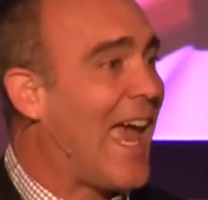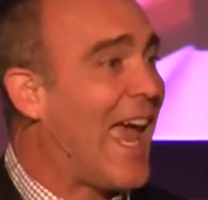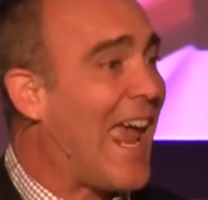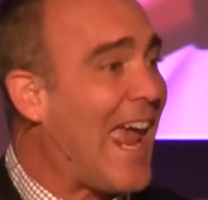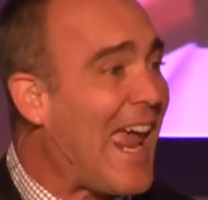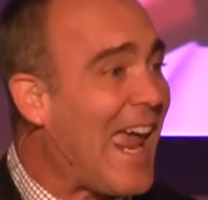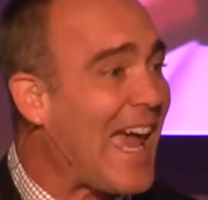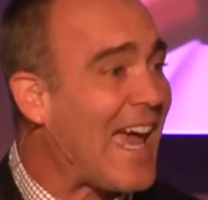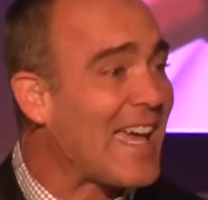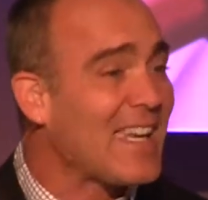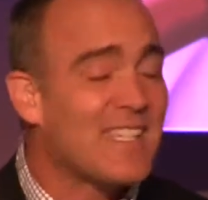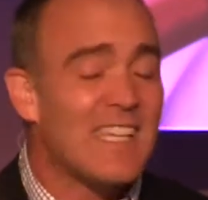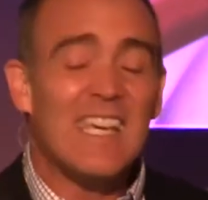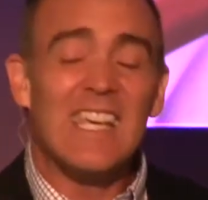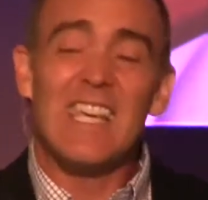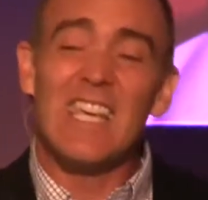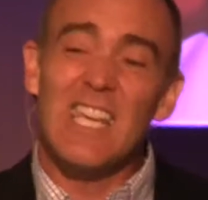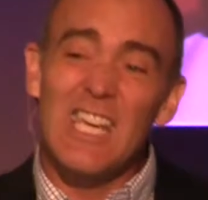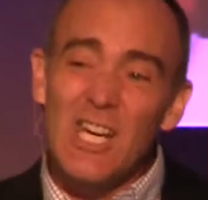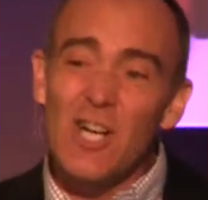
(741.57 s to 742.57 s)
and
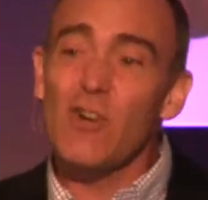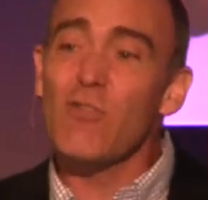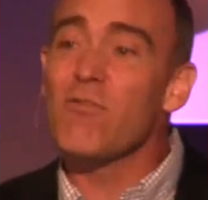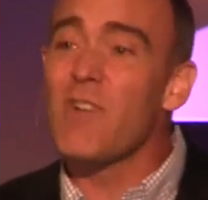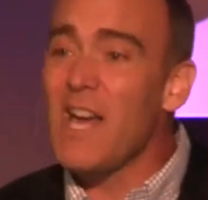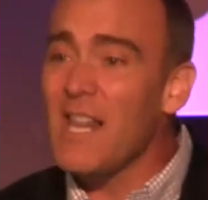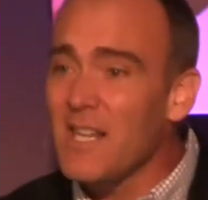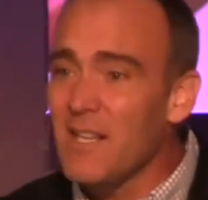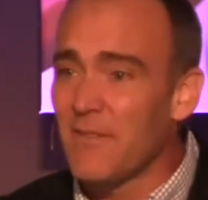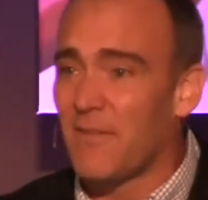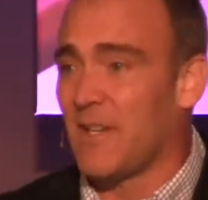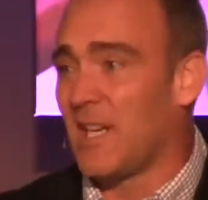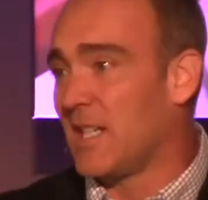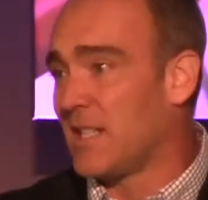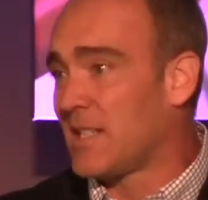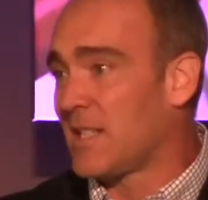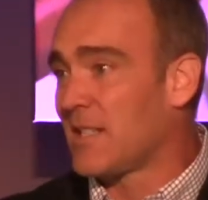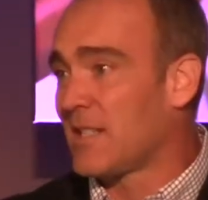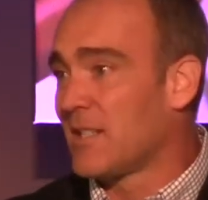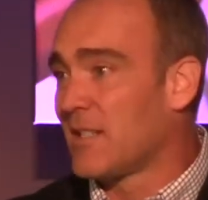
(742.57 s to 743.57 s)

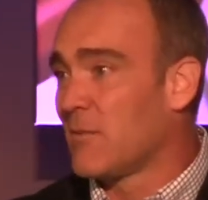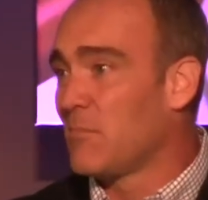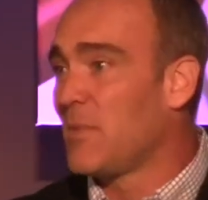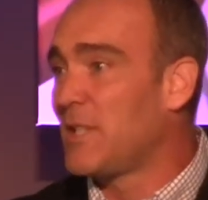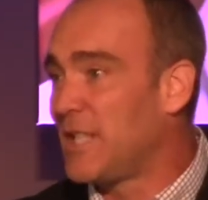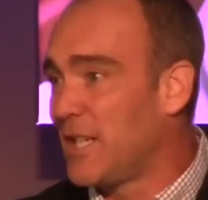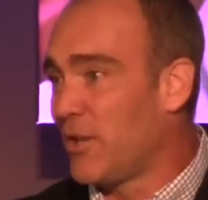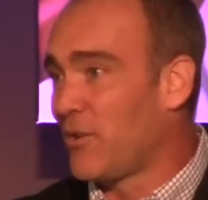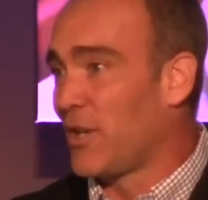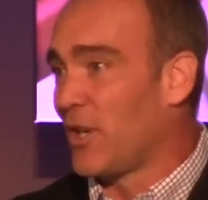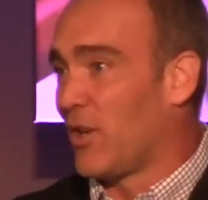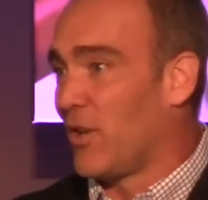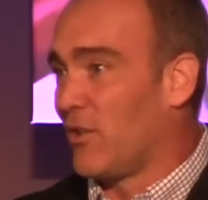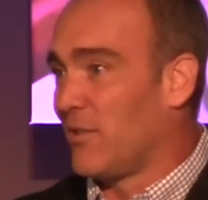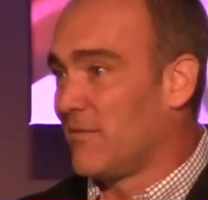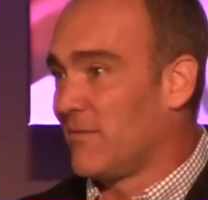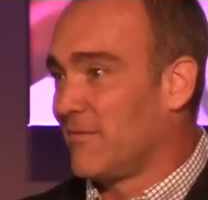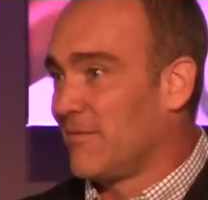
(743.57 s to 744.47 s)
irrelevant material.